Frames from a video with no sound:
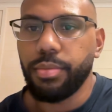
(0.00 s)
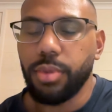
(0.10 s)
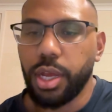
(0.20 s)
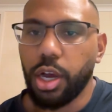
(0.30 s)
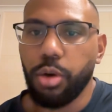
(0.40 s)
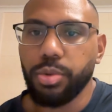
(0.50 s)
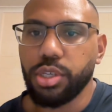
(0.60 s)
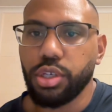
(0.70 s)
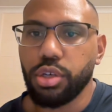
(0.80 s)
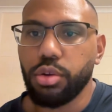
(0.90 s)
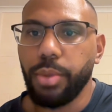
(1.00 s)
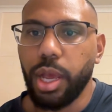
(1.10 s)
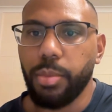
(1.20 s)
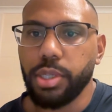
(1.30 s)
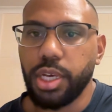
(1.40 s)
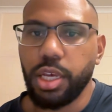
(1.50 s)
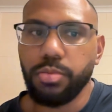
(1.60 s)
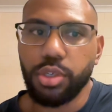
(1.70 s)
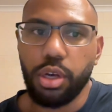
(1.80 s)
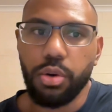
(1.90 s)
like our opposition couldn't make up a team,
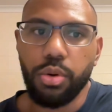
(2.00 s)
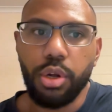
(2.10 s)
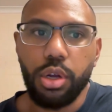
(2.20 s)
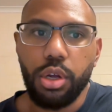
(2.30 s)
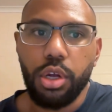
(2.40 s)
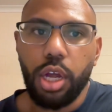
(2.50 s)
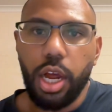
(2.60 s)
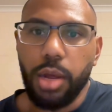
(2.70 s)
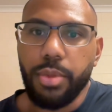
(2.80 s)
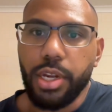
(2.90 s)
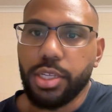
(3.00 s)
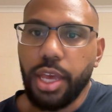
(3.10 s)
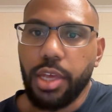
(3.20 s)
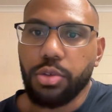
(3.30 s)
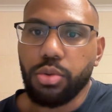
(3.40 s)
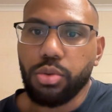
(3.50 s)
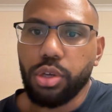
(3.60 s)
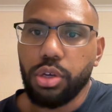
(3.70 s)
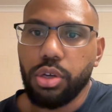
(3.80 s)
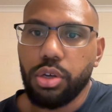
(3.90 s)
so they just cancelled
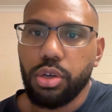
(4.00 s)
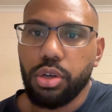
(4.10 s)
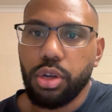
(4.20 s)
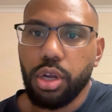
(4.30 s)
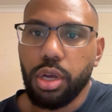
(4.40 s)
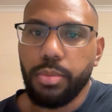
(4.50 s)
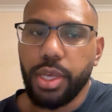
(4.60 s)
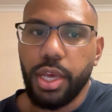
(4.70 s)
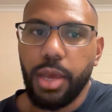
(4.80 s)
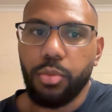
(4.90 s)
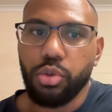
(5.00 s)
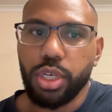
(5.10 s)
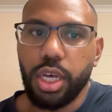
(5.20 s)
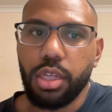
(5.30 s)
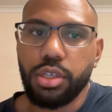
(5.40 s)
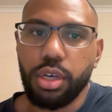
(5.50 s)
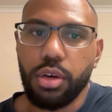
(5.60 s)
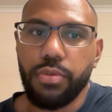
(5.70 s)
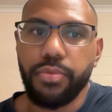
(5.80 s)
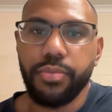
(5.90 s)
the game altogether. So,